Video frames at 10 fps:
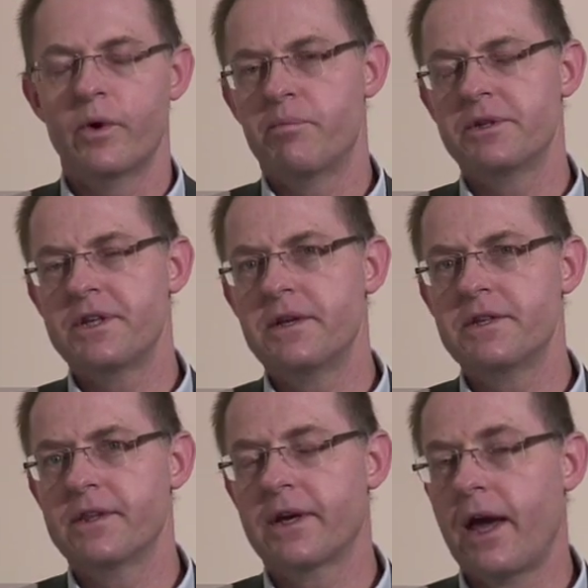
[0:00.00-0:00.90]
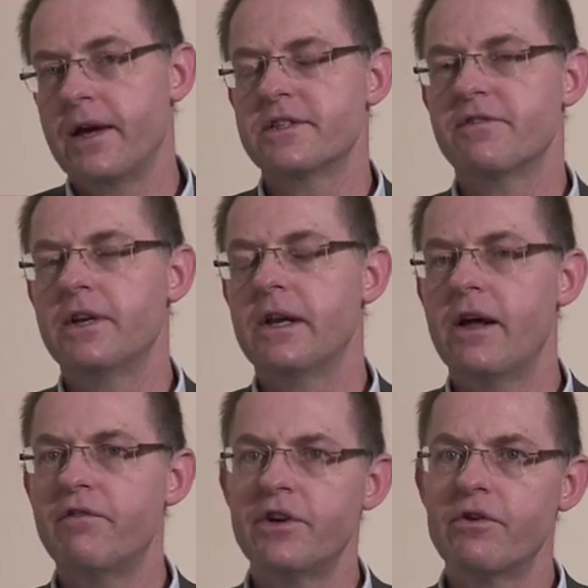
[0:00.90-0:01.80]
we're presenting the case of an
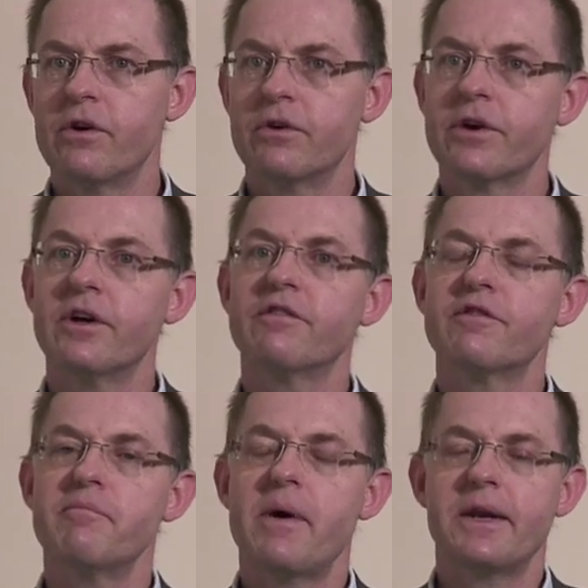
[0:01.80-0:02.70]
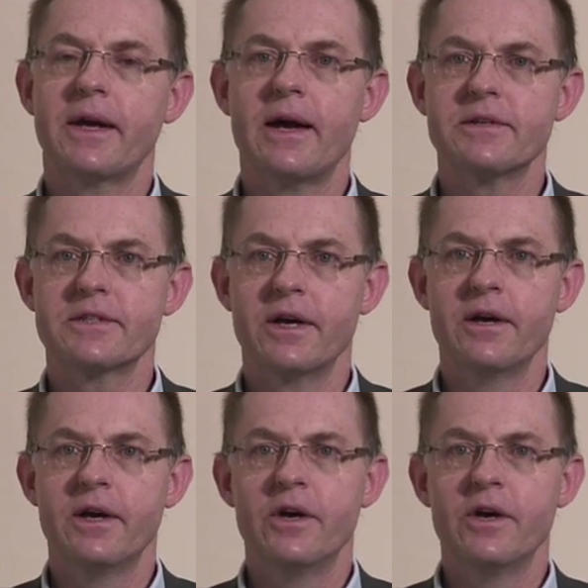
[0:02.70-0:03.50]
eleven-year-old girl from Madagascar